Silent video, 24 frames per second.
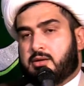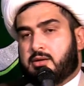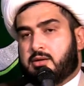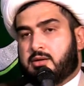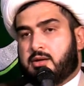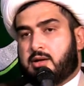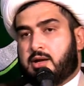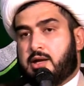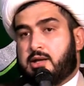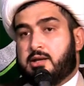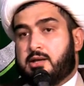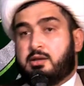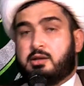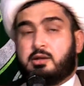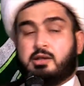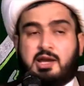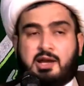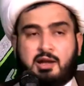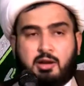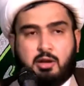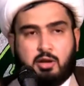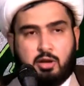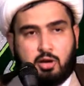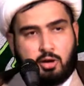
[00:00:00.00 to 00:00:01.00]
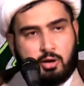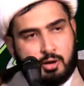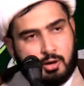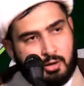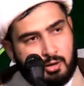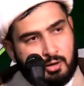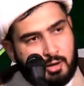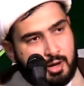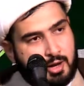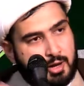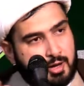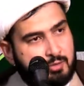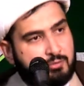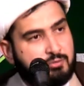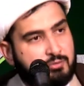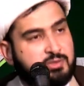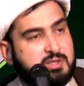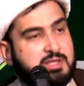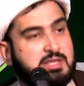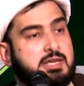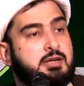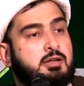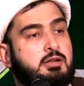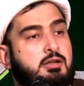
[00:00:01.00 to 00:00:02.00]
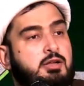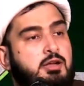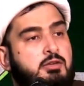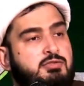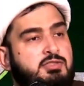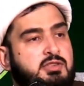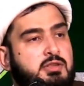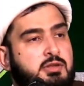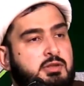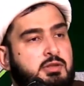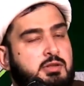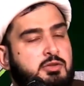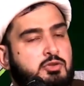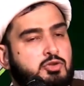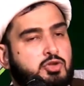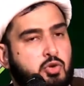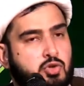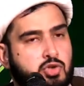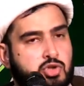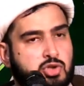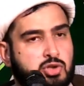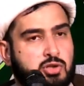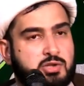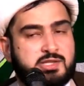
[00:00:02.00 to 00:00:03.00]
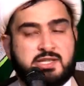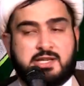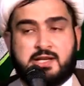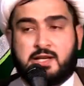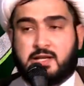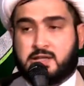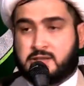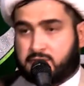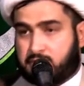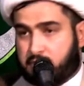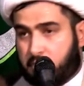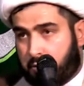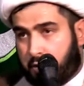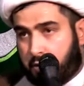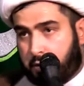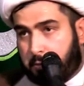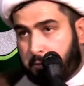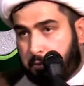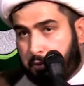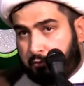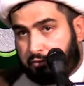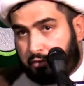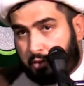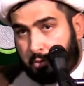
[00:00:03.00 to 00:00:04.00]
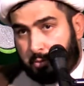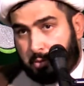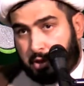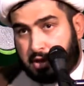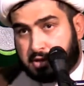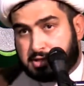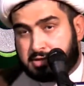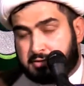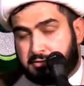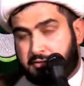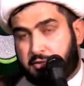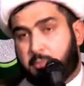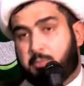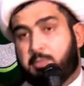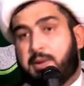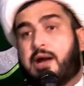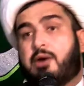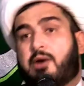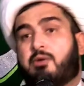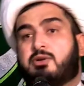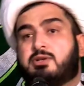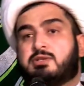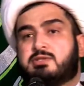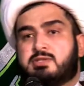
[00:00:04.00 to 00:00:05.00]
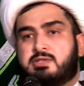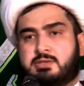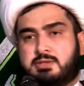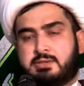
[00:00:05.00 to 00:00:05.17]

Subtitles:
And they learn a lot of social skills from us, from parents.